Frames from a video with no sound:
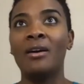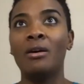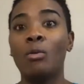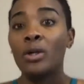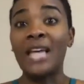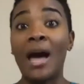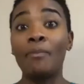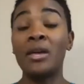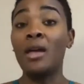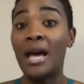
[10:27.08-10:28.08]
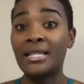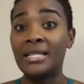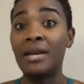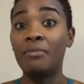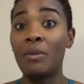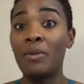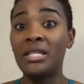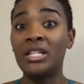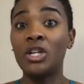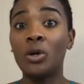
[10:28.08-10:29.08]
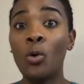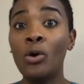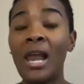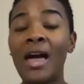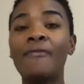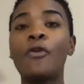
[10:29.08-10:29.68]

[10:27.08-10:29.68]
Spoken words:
what's happening. As I said, maybe it's in your own life,